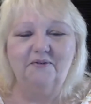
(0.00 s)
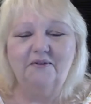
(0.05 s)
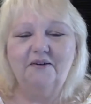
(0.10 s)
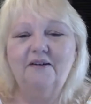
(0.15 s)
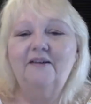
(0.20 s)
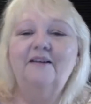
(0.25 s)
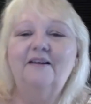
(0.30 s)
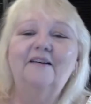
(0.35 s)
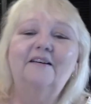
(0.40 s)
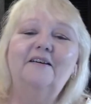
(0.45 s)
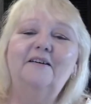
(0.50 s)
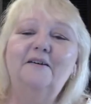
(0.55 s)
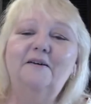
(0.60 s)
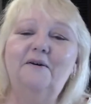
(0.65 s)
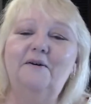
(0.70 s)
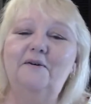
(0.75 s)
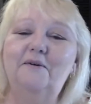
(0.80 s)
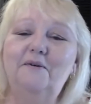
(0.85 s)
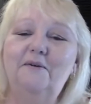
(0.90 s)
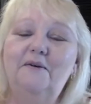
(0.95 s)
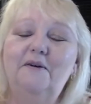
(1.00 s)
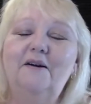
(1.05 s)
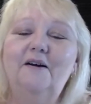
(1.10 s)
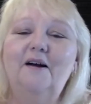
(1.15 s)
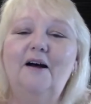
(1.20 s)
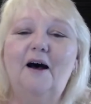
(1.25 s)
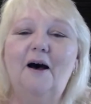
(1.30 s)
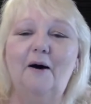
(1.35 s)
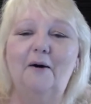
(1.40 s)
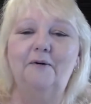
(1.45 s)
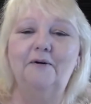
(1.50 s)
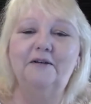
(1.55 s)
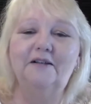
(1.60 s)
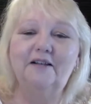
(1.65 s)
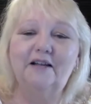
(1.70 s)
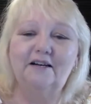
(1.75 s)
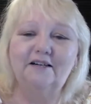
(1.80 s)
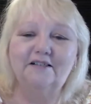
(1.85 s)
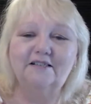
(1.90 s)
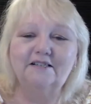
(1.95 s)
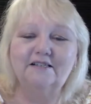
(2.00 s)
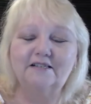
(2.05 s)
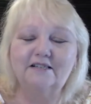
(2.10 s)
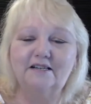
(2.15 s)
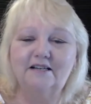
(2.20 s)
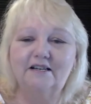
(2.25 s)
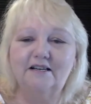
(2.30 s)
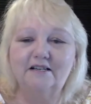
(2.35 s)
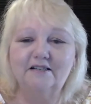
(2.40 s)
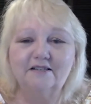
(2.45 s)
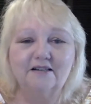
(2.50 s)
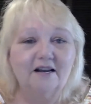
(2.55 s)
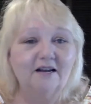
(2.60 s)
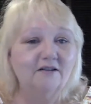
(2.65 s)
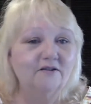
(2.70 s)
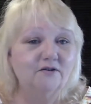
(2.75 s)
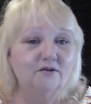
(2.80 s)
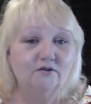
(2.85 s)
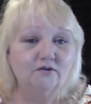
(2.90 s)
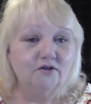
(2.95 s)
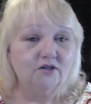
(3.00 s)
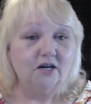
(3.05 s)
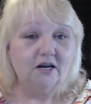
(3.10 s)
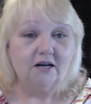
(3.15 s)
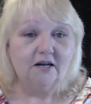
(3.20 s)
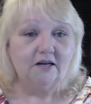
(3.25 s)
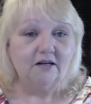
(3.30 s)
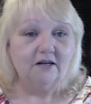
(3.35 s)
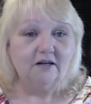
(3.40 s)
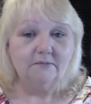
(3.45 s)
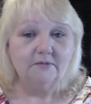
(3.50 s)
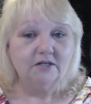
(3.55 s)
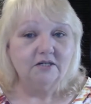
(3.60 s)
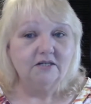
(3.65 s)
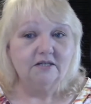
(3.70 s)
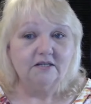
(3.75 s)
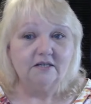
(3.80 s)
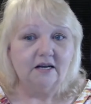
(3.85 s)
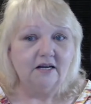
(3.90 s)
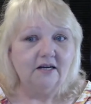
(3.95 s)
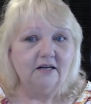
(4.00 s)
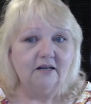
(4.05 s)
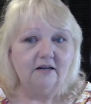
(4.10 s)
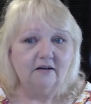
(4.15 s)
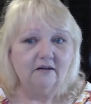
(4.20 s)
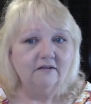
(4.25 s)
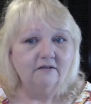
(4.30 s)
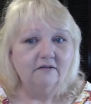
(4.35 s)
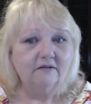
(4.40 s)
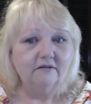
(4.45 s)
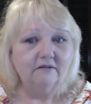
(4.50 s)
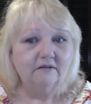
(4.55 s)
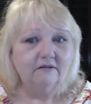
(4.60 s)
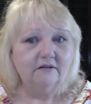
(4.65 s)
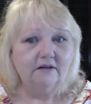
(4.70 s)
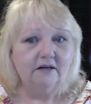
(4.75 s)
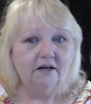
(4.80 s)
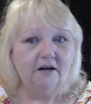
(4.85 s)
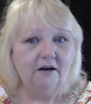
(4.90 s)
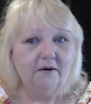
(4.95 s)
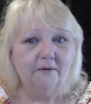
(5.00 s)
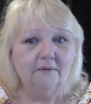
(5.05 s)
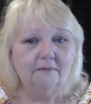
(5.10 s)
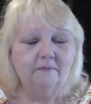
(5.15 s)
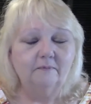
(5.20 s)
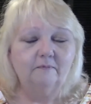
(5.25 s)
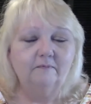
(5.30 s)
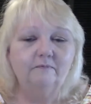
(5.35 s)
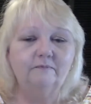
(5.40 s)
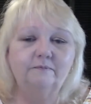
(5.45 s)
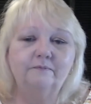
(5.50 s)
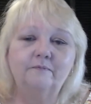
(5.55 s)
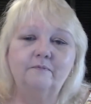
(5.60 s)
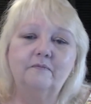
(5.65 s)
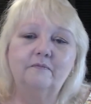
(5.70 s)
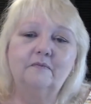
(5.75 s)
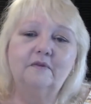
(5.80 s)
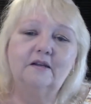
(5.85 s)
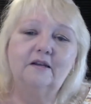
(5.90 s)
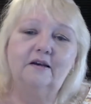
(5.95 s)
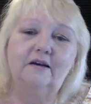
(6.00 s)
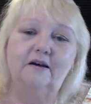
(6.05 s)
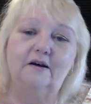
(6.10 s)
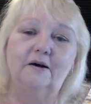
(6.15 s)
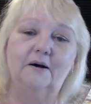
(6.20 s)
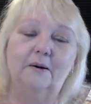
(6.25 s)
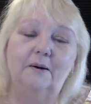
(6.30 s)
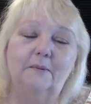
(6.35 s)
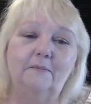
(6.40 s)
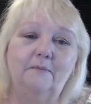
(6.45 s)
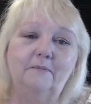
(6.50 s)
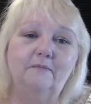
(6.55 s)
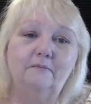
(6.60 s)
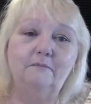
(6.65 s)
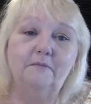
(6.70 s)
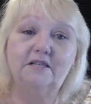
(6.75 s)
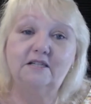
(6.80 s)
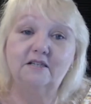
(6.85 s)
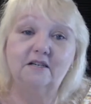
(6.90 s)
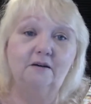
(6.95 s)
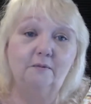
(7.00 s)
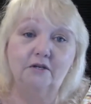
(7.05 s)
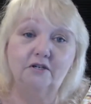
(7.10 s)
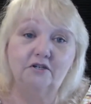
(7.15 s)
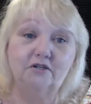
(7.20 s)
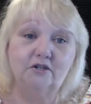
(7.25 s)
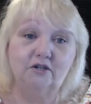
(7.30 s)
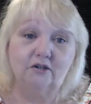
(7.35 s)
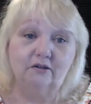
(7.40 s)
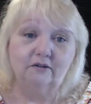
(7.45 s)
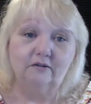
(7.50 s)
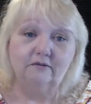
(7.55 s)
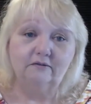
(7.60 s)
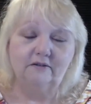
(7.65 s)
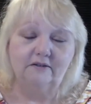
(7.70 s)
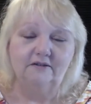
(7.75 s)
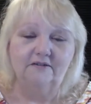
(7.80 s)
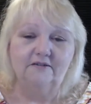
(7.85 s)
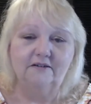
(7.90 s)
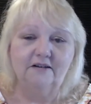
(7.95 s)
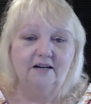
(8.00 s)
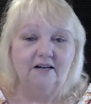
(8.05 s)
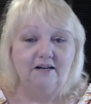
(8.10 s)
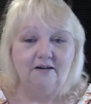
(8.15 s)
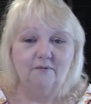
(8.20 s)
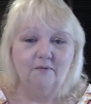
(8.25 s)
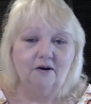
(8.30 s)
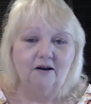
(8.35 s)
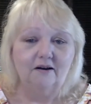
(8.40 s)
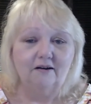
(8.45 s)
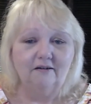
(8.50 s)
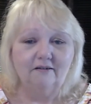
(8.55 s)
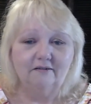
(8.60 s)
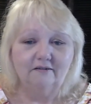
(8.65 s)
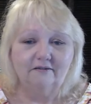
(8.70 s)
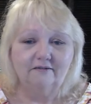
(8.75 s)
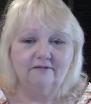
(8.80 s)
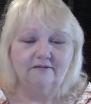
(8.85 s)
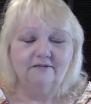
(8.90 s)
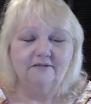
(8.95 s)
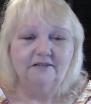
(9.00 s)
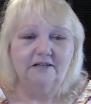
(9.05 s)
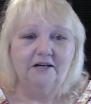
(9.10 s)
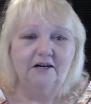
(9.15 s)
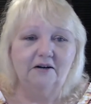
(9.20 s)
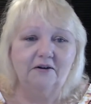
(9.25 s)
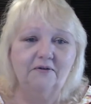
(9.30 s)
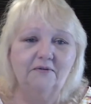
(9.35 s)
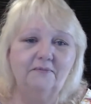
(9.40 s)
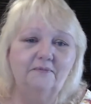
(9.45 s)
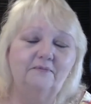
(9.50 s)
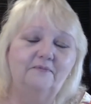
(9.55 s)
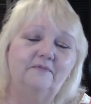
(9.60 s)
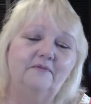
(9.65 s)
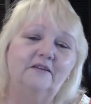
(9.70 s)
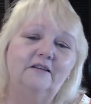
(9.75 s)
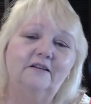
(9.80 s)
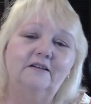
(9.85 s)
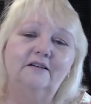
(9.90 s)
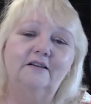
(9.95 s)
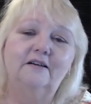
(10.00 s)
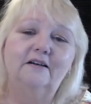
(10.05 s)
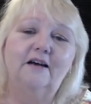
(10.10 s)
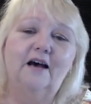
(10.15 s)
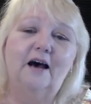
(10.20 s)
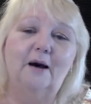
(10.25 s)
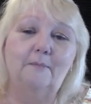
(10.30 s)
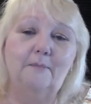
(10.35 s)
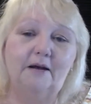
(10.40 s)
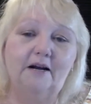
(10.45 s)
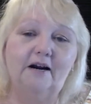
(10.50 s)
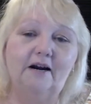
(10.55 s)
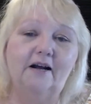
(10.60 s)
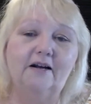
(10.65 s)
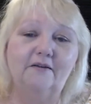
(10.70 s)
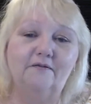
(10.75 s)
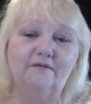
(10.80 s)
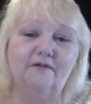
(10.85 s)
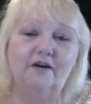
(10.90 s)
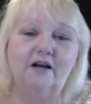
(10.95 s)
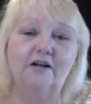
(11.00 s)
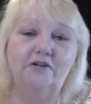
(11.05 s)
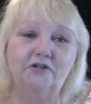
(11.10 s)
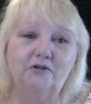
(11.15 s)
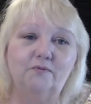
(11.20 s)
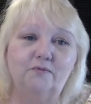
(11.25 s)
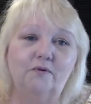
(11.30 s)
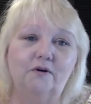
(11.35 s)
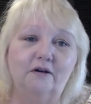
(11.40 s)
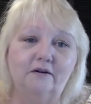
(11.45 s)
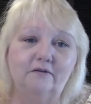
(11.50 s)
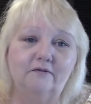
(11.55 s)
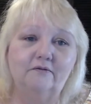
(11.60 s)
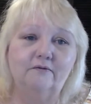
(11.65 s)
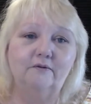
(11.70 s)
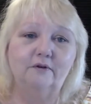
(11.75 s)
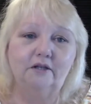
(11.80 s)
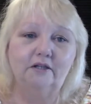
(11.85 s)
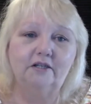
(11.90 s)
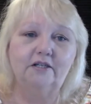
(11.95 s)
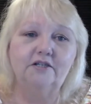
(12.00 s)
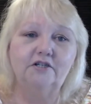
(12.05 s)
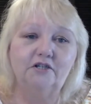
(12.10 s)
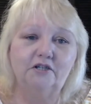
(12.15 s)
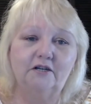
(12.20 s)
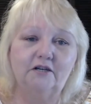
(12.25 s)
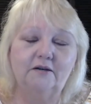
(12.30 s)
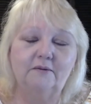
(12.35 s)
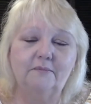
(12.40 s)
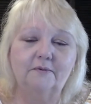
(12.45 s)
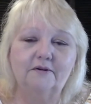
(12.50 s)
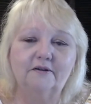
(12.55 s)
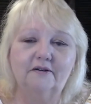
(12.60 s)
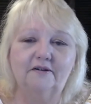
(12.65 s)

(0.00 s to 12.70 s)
I would like to see his answer, Jay. Just saying, you know. Missing a windshield? Need one? You know, I bet I could find you one really cheap.